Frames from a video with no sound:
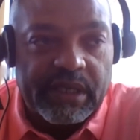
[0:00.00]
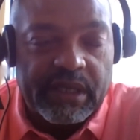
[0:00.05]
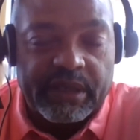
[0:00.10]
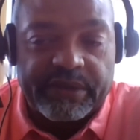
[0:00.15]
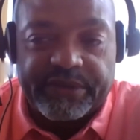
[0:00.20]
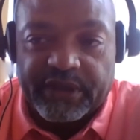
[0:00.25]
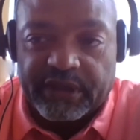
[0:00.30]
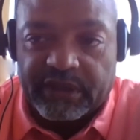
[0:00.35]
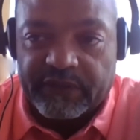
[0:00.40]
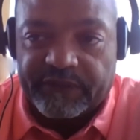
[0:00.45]
uh,
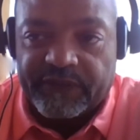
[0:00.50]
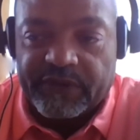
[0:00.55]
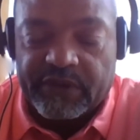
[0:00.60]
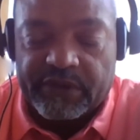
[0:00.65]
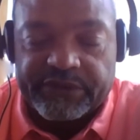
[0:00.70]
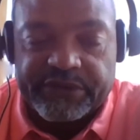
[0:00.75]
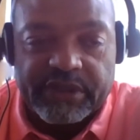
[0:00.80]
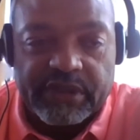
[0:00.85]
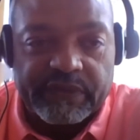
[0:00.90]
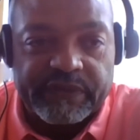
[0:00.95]
thank you for
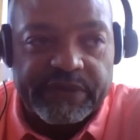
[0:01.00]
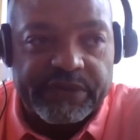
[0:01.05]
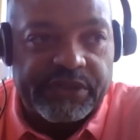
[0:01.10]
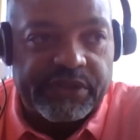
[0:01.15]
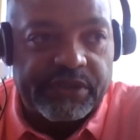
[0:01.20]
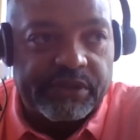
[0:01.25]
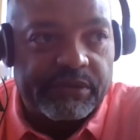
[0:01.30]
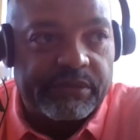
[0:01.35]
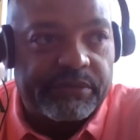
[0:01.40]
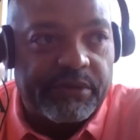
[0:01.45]
your service
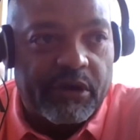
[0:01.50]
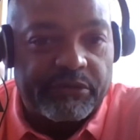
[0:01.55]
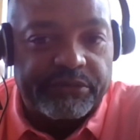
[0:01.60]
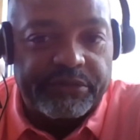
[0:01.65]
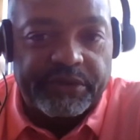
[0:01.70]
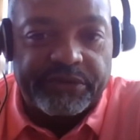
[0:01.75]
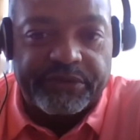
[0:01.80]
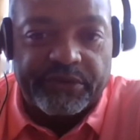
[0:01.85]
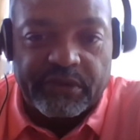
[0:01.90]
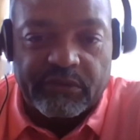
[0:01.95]
too.
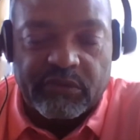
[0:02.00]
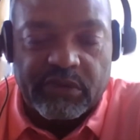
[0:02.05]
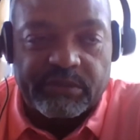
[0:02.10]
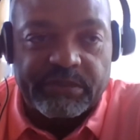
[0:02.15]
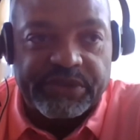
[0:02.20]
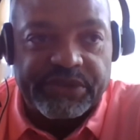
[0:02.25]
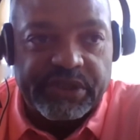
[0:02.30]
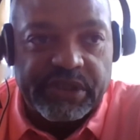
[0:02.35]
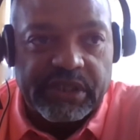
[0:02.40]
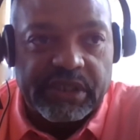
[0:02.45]
0331
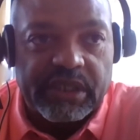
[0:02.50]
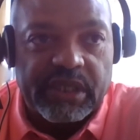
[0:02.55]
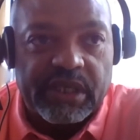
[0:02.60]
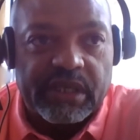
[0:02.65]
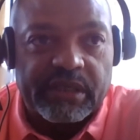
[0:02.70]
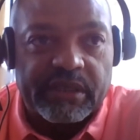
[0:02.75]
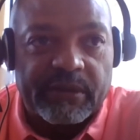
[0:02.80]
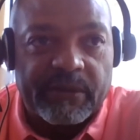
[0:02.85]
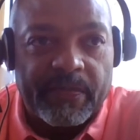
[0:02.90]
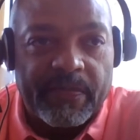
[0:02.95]
machine
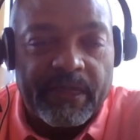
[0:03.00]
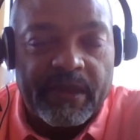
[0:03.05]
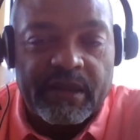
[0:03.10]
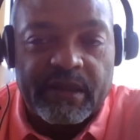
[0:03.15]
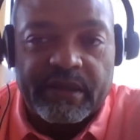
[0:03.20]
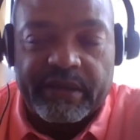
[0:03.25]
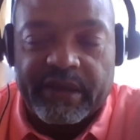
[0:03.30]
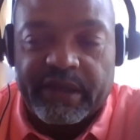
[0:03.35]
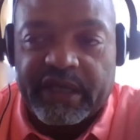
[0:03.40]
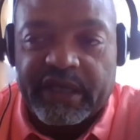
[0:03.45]
gunner.
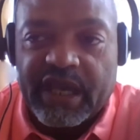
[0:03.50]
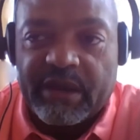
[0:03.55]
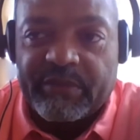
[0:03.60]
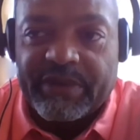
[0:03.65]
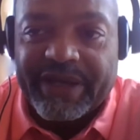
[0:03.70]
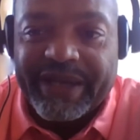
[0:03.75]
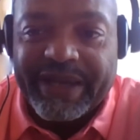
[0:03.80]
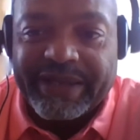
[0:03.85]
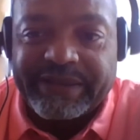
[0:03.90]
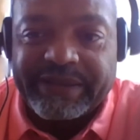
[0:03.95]
They gave me
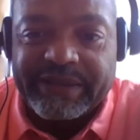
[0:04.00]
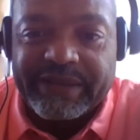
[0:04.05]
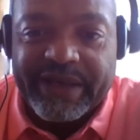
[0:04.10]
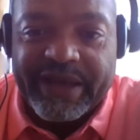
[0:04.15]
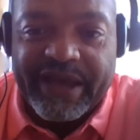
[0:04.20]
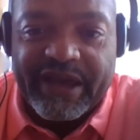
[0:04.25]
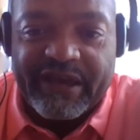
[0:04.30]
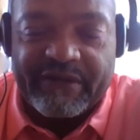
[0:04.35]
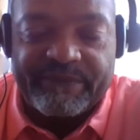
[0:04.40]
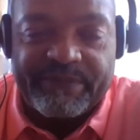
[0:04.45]
an 18 and a
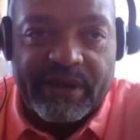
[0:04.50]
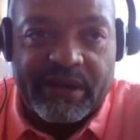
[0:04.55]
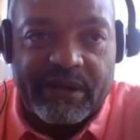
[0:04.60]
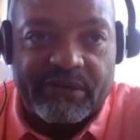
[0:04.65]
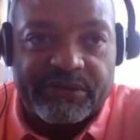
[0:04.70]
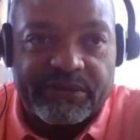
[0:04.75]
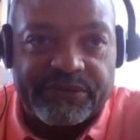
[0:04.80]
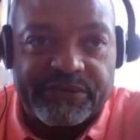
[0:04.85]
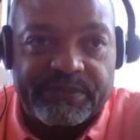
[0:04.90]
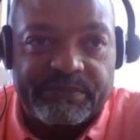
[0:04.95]
half
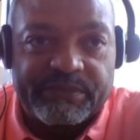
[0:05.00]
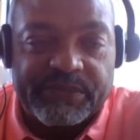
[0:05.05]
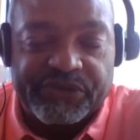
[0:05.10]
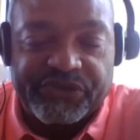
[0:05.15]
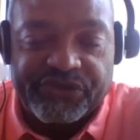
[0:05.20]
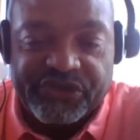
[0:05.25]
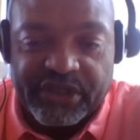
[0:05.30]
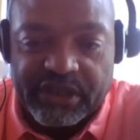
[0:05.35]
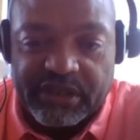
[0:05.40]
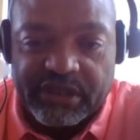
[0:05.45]
pound
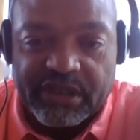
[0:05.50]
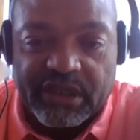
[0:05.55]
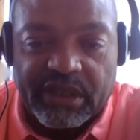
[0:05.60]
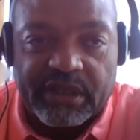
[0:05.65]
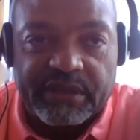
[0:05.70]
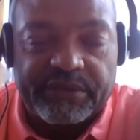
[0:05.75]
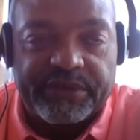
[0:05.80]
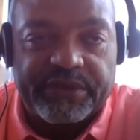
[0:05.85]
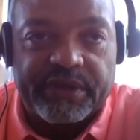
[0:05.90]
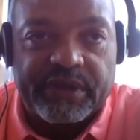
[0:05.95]
machine
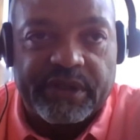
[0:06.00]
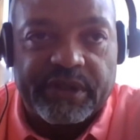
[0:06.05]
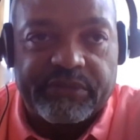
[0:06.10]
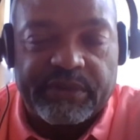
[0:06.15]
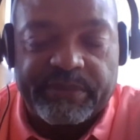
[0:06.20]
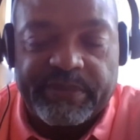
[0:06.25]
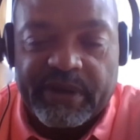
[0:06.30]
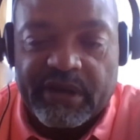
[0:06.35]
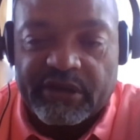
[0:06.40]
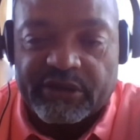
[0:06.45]
gun,
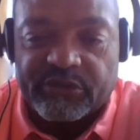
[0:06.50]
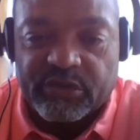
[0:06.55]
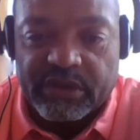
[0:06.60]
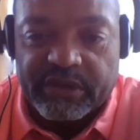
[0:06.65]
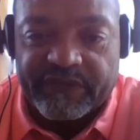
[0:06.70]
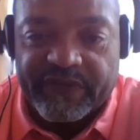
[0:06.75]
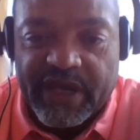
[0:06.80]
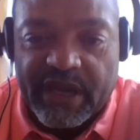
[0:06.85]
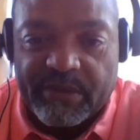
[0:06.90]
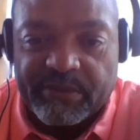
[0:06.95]
33 pounds worth
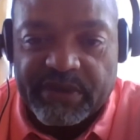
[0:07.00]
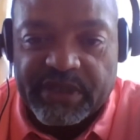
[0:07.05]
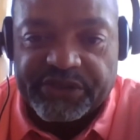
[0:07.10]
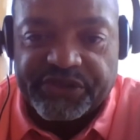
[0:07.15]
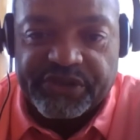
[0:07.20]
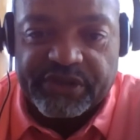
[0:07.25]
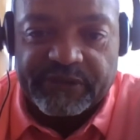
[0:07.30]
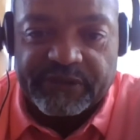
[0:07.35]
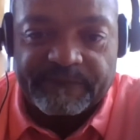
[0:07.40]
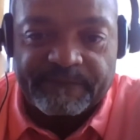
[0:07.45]
of
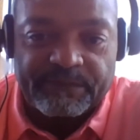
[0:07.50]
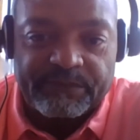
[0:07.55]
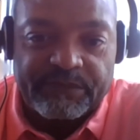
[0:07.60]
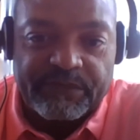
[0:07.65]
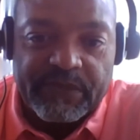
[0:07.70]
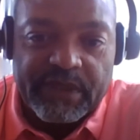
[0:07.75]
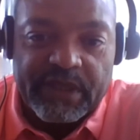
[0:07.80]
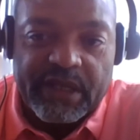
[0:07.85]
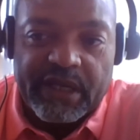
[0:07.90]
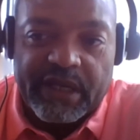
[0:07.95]
ammunition,
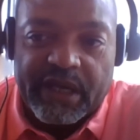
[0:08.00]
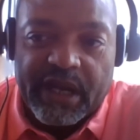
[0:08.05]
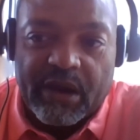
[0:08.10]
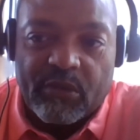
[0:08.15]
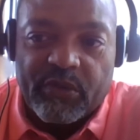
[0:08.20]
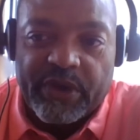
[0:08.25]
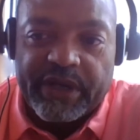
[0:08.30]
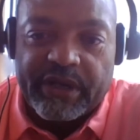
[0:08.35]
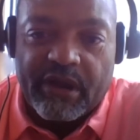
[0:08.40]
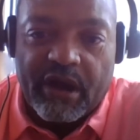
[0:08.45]
and I
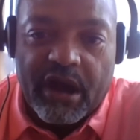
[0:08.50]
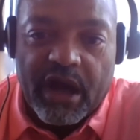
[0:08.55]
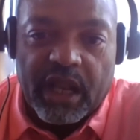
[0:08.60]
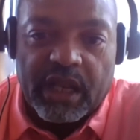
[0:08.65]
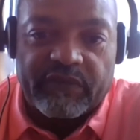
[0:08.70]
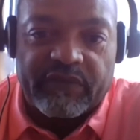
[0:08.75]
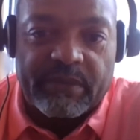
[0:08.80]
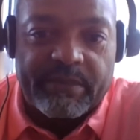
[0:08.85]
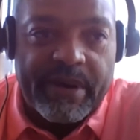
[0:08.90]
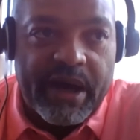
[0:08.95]
weighed
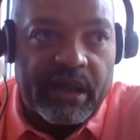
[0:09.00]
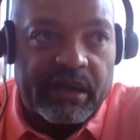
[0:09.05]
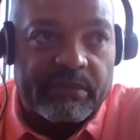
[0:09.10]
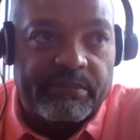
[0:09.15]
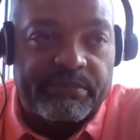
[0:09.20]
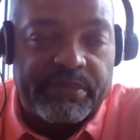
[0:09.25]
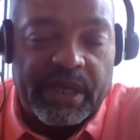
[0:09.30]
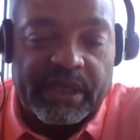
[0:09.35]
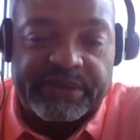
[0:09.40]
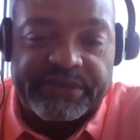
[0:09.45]
all of about a
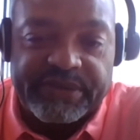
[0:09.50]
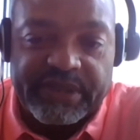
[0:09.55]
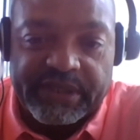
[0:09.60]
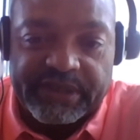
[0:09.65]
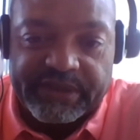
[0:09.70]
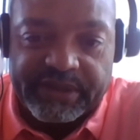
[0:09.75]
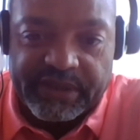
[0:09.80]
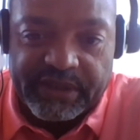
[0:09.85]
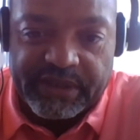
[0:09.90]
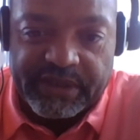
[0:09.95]
buck
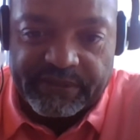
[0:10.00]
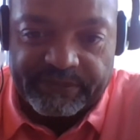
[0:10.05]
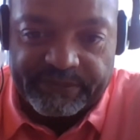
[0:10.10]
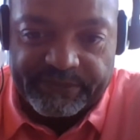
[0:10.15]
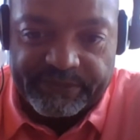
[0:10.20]
60